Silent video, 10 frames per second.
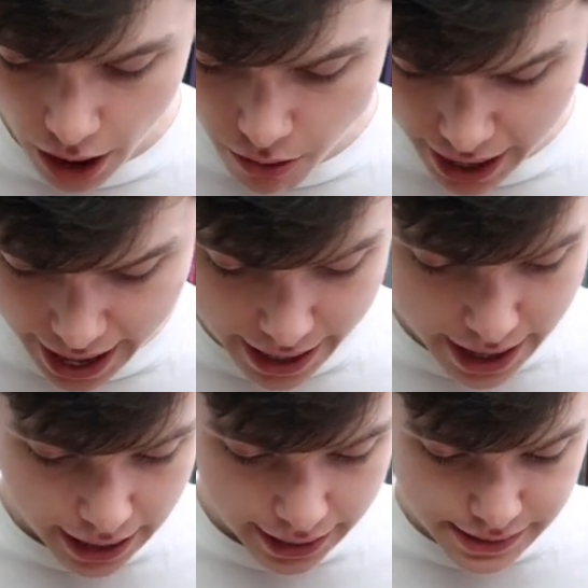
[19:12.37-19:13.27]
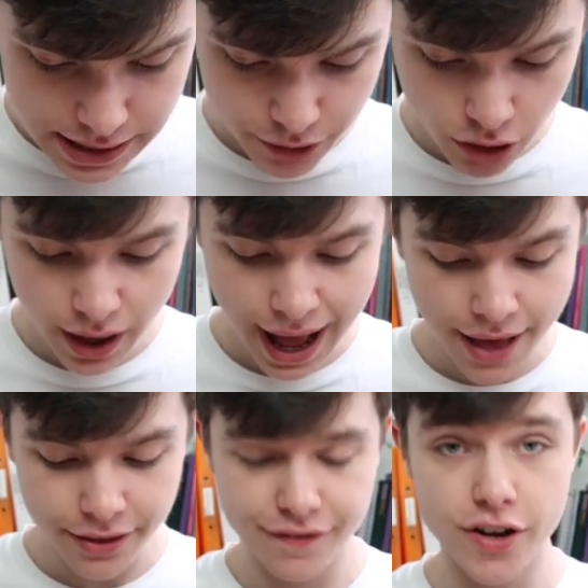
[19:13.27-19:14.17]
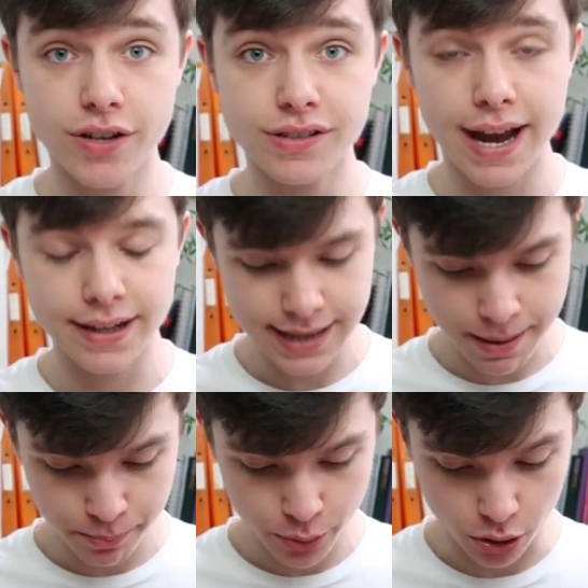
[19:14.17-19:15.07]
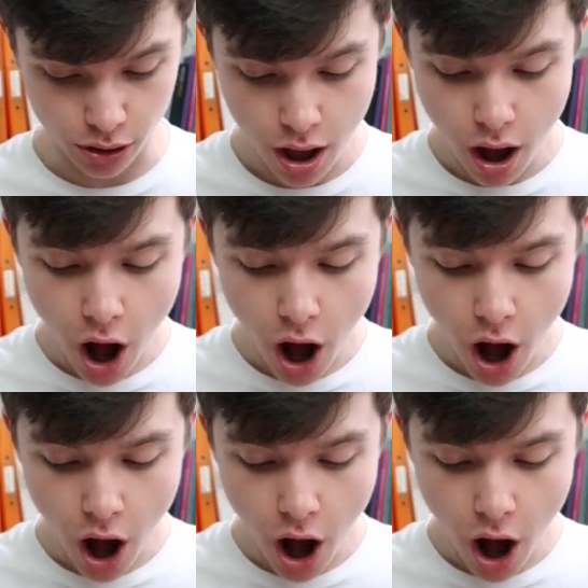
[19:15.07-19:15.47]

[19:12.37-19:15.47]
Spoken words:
Okay, let's have a look at the first example.